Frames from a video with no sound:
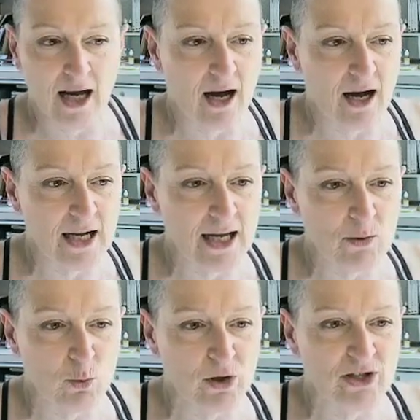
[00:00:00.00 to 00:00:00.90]
I
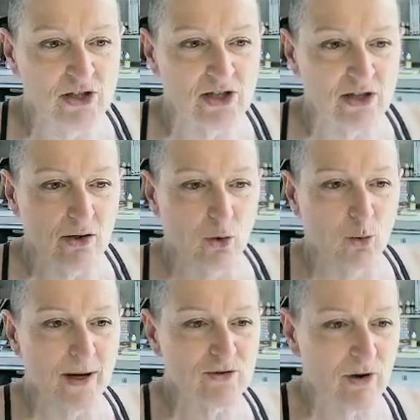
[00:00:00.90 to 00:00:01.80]
would
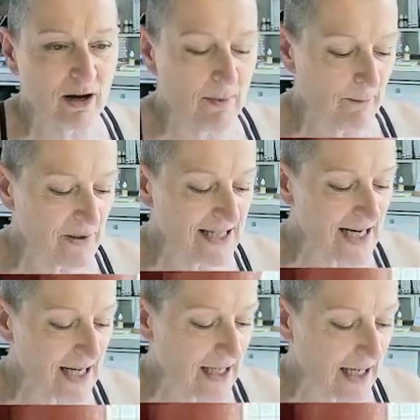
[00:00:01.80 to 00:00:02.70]
always recommend,
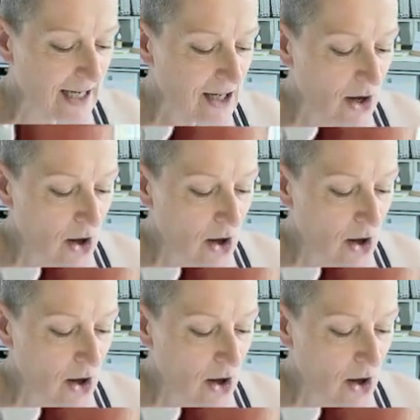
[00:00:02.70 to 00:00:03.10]
particularly